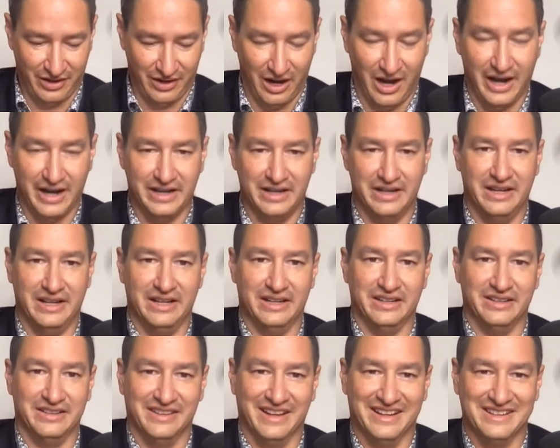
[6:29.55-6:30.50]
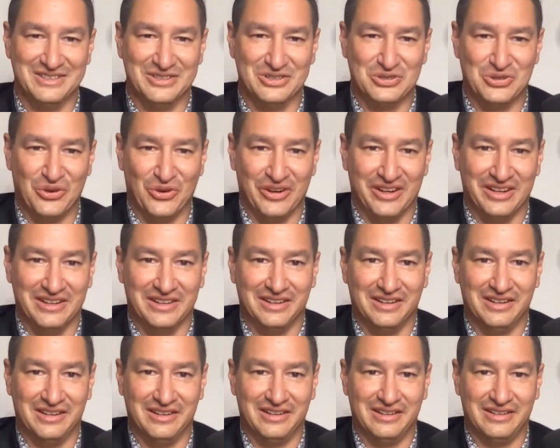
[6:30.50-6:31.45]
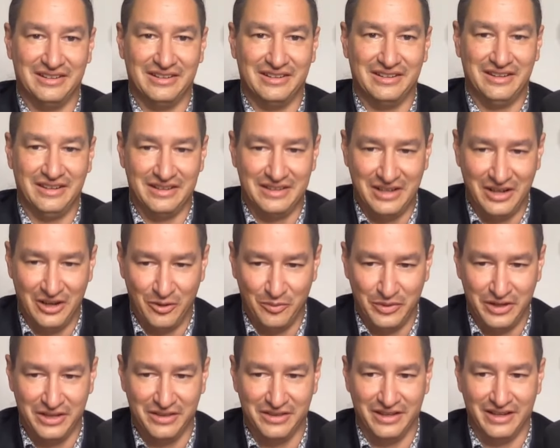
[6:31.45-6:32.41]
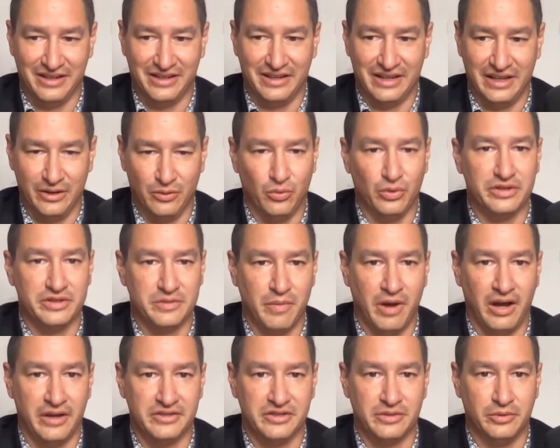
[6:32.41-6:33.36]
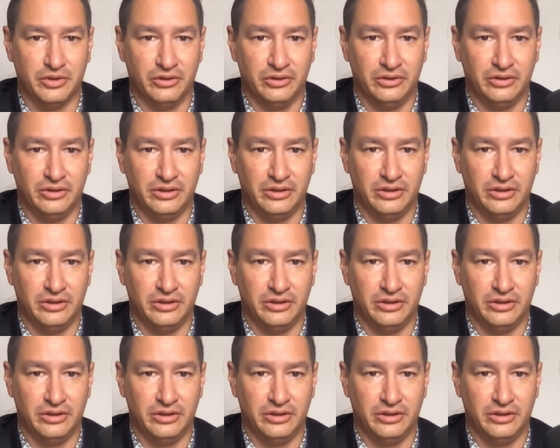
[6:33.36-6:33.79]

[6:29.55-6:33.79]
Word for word: I needed that story to tell me that it was possible.